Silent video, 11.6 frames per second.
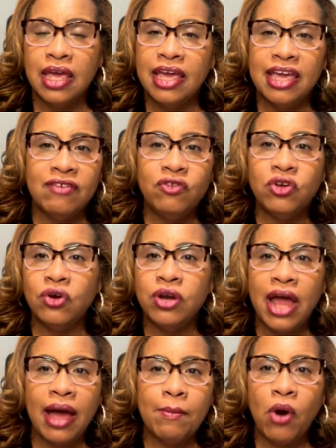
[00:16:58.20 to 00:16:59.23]
If you're
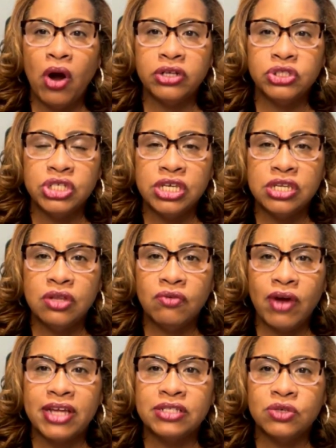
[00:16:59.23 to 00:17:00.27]
not marching in the
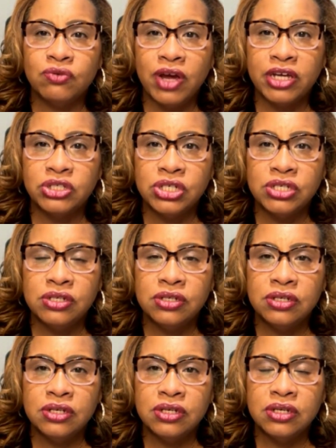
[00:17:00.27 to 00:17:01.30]
right direction,
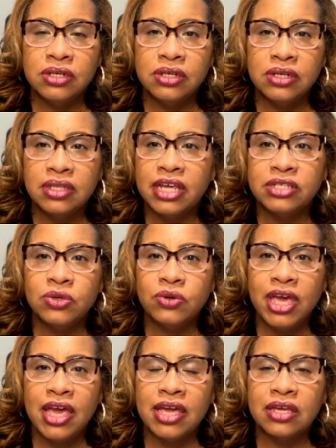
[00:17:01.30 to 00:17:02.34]
that's
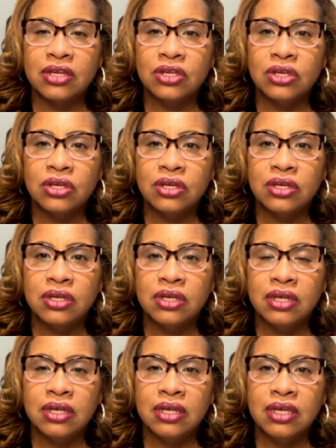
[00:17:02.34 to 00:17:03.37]
okay.
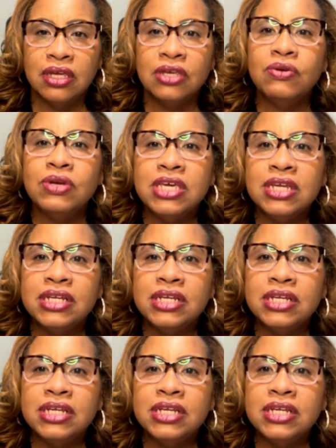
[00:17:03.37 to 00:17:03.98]
You need